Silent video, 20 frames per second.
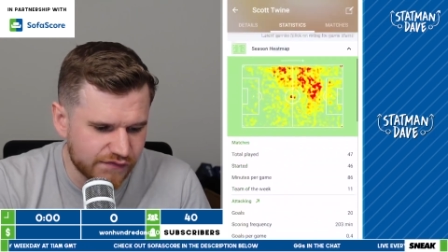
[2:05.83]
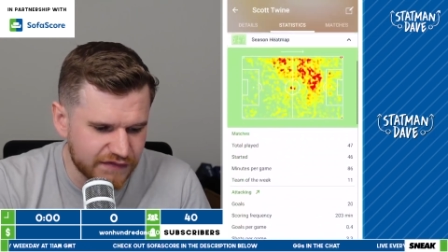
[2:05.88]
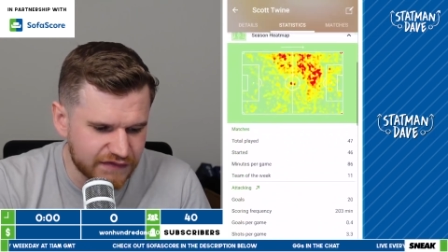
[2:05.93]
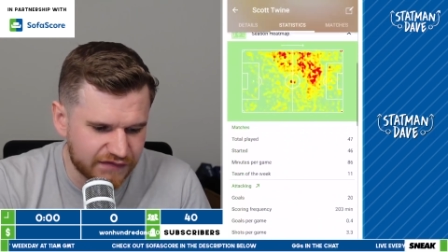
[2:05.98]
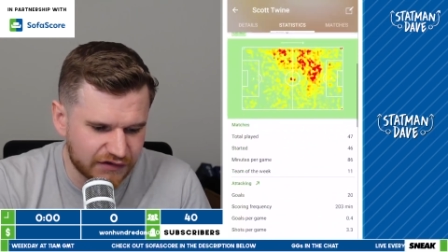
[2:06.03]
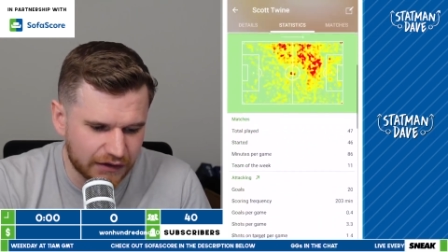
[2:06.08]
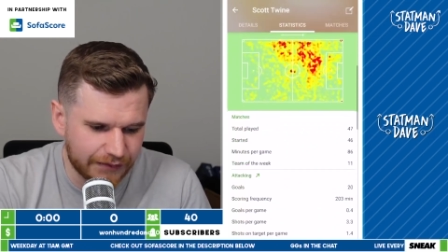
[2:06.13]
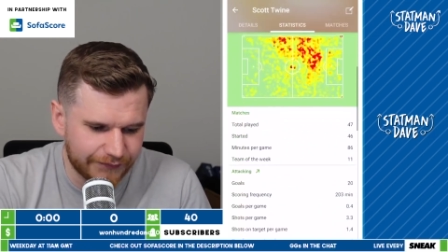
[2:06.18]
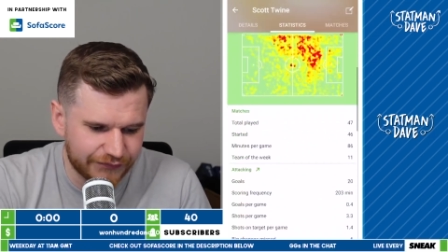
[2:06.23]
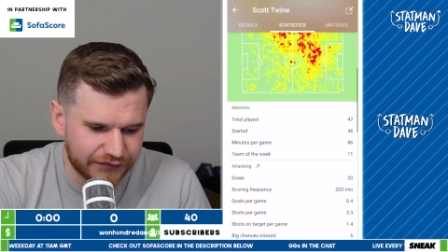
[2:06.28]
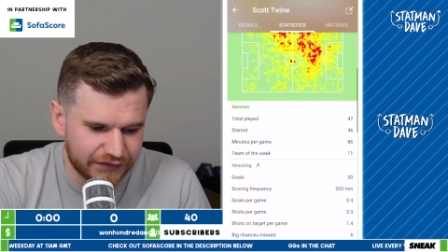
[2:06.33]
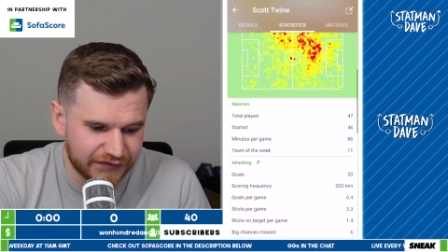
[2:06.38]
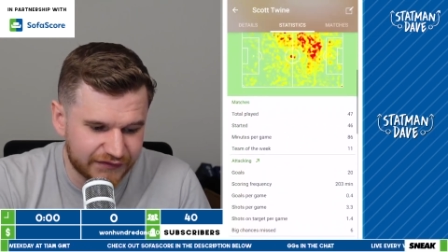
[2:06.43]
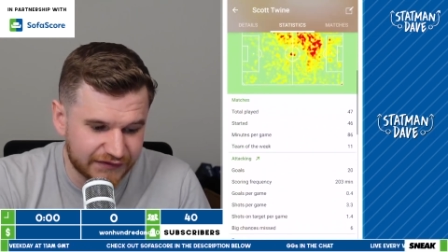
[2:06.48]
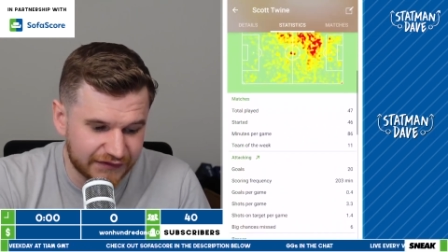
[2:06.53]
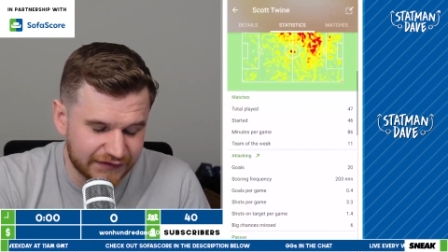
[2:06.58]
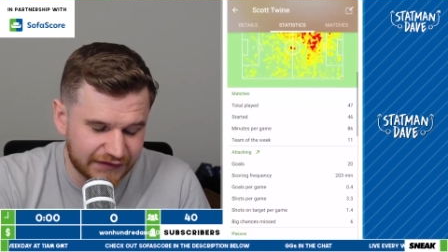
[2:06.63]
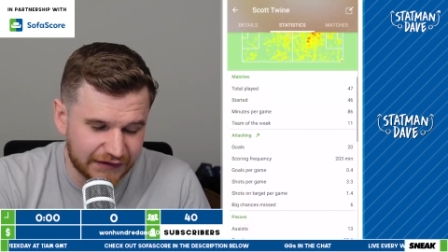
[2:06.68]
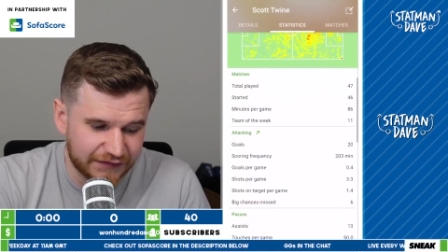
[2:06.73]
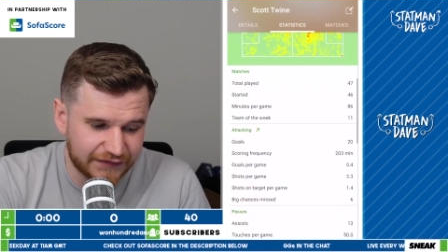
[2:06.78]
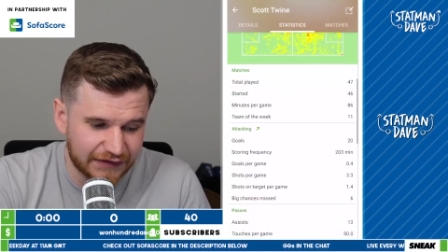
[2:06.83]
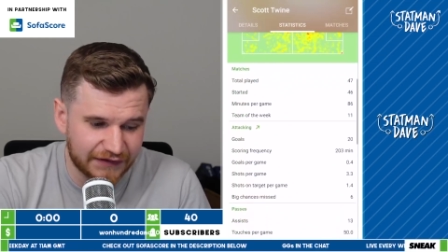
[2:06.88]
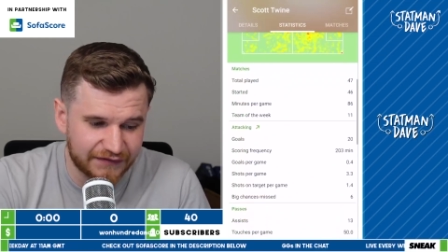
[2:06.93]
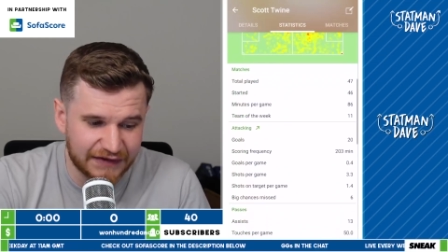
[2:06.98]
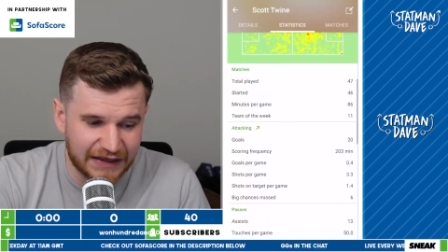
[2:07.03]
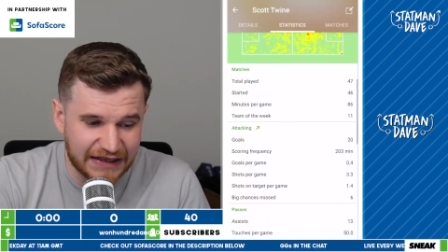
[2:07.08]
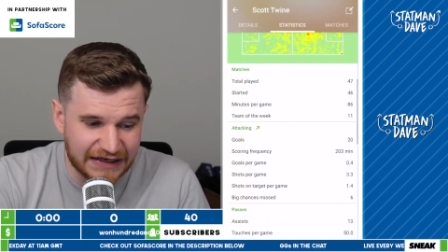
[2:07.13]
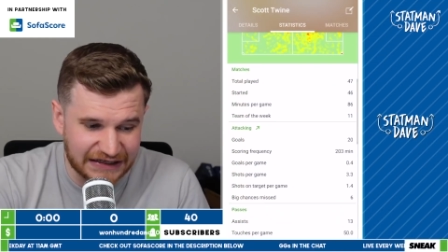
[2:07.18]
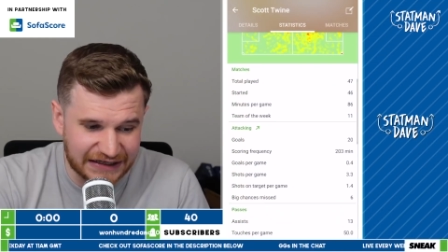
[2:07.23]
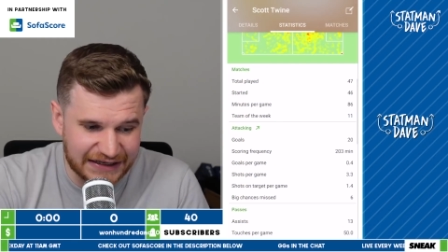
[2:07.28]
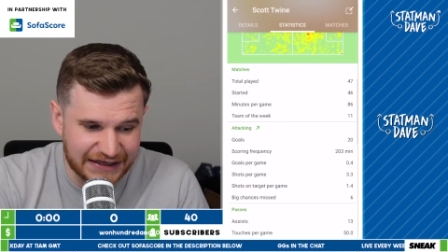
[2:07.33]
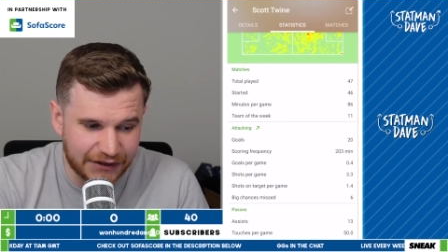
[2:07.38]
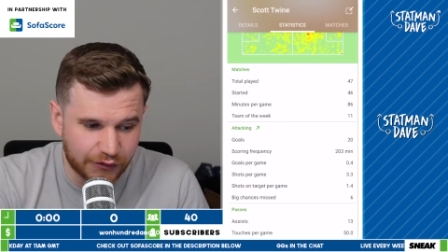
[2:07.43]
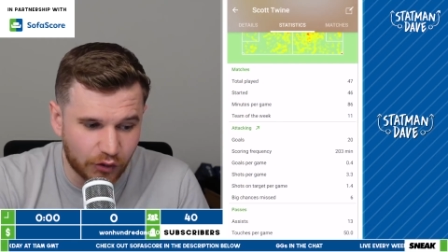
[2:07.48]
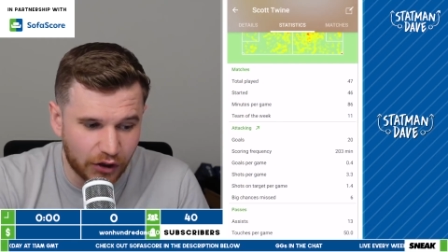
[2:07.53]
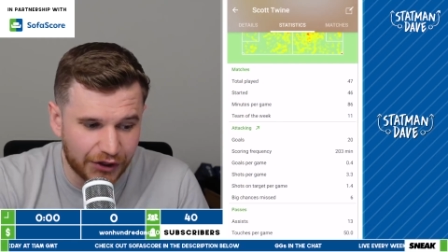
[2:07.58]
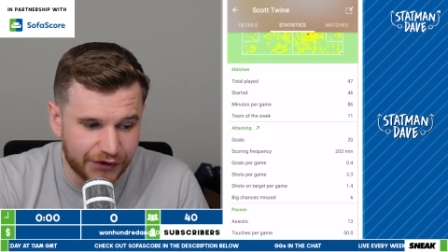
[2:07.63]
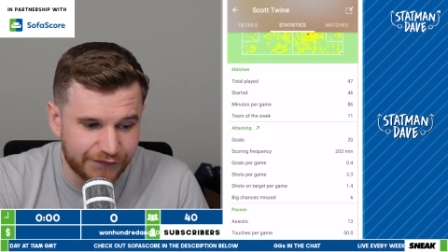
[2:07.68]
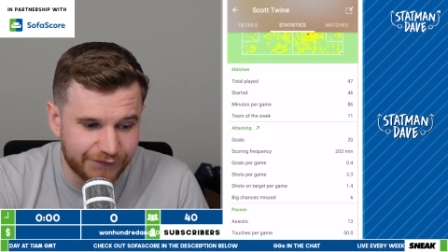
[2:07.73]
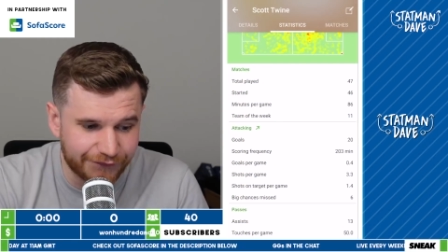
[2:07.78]
In terms of his statistics in League
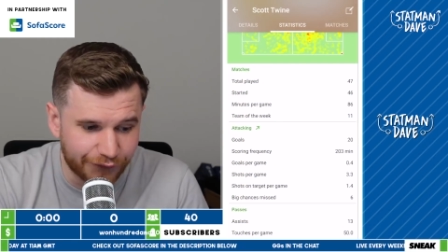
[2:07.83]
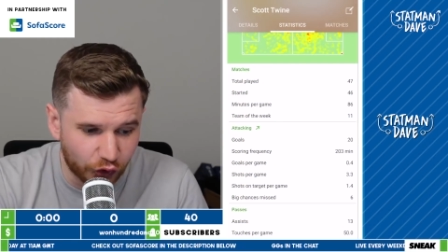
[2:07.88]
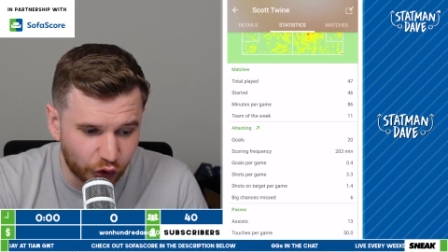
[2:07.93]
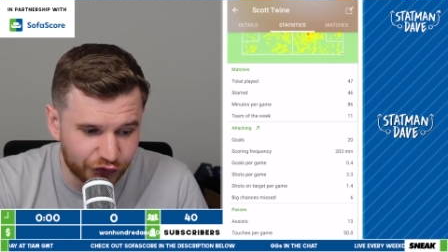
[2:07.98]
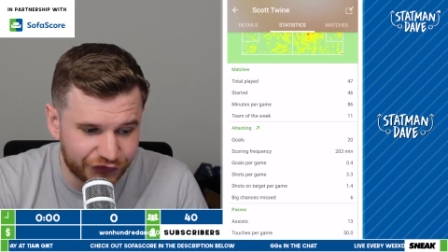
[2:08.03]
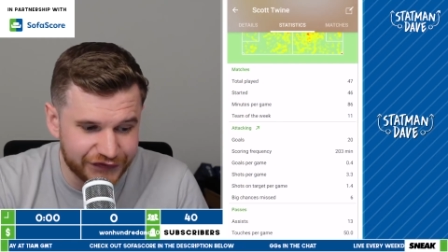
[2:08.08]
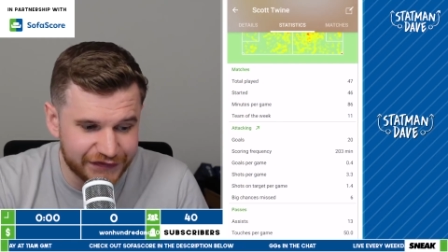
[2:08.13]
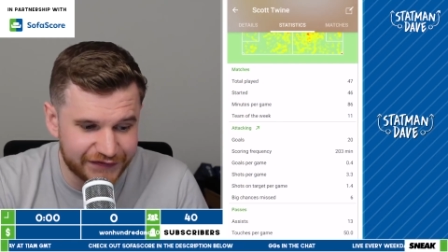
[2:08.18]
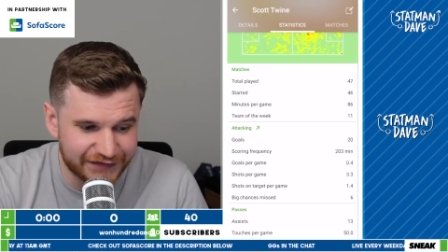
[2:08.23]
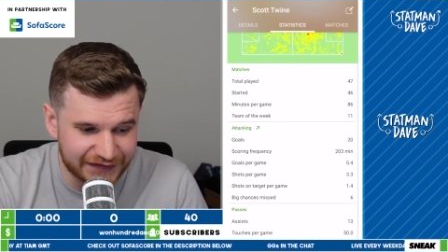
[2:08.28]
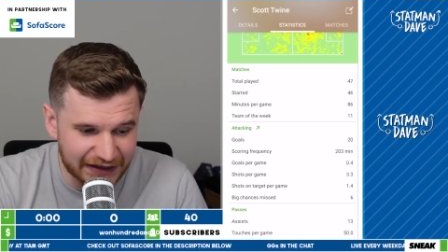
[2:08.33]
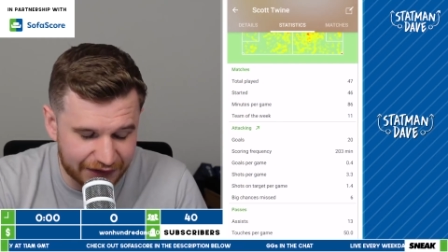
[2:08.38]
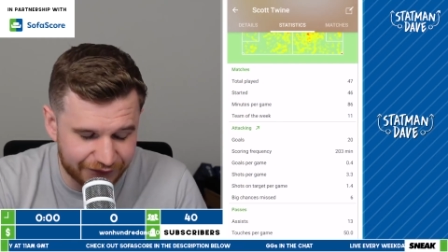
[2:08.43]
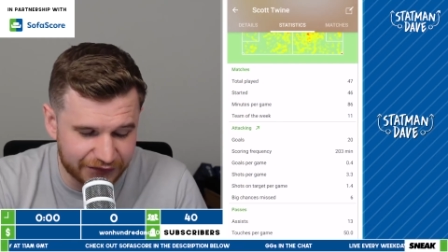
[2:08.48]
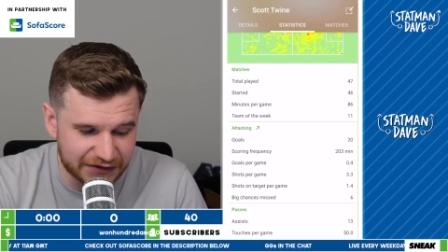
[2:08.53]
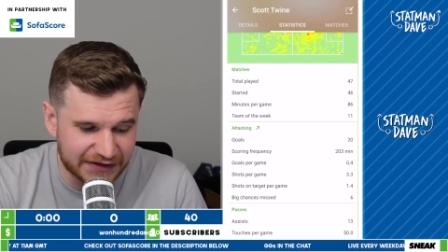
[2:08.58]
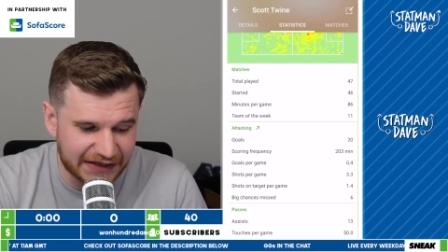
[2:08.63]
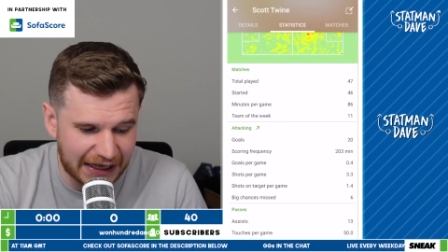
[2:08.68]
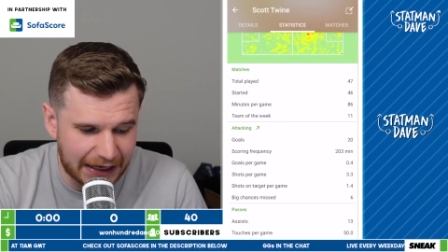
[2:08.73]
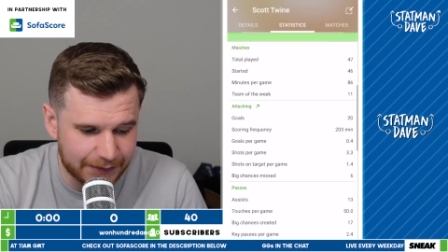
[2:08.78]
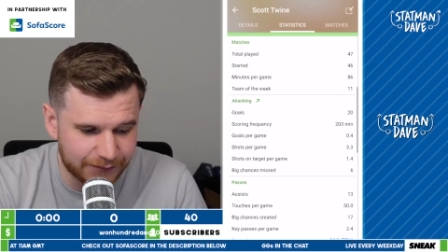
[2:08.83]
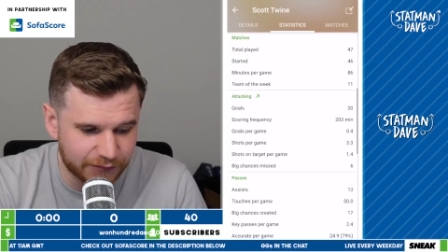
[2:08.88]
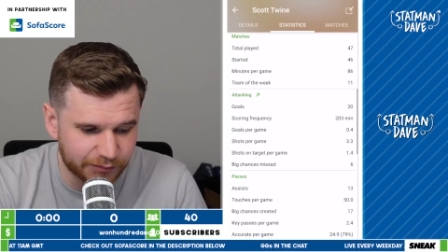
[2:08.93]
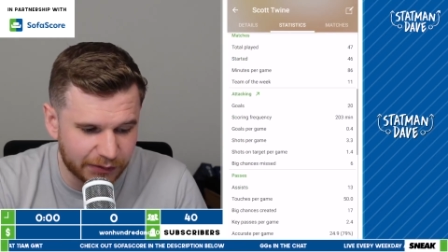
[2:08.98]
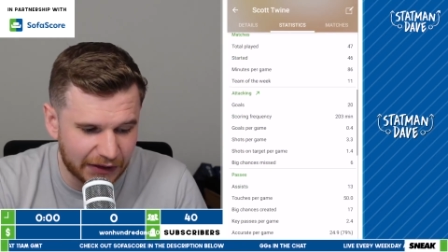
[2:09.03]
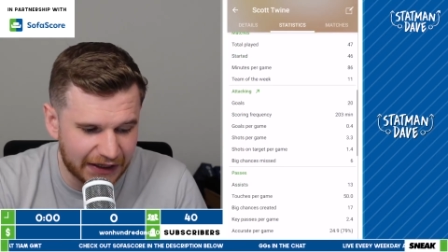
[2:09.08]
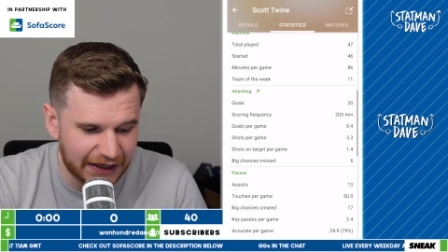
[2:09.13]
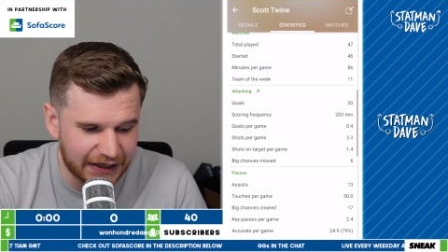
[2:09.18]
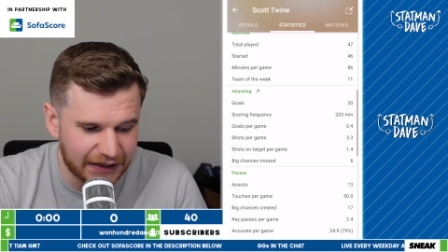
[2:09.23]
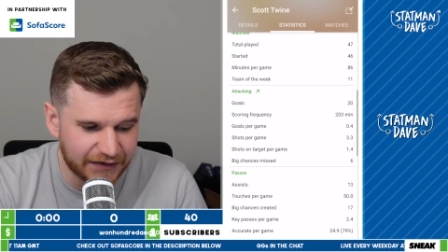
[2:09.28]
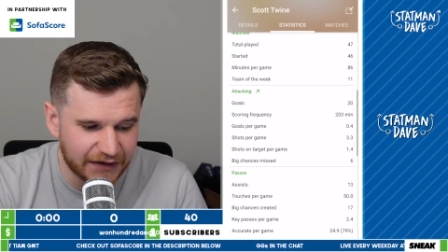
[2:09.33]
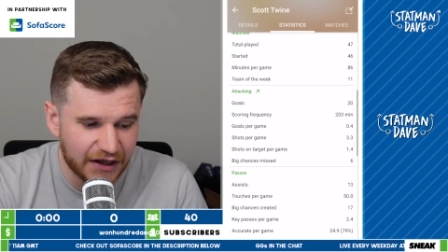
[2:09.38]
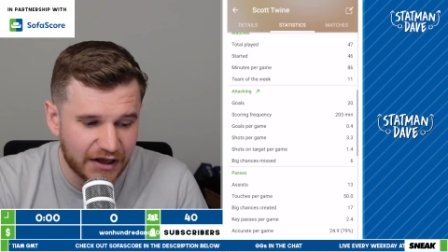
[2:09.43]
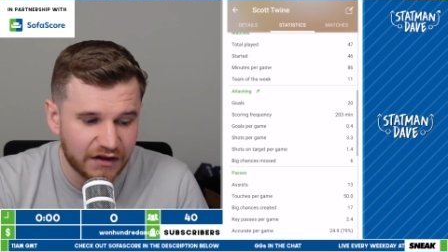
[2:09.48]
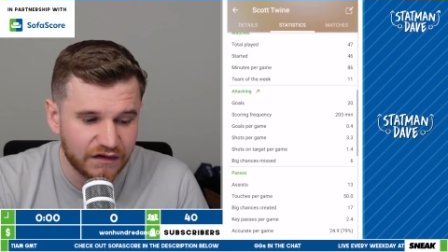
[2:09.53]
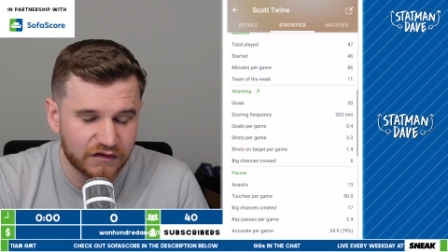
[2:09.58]
One, 47 games played,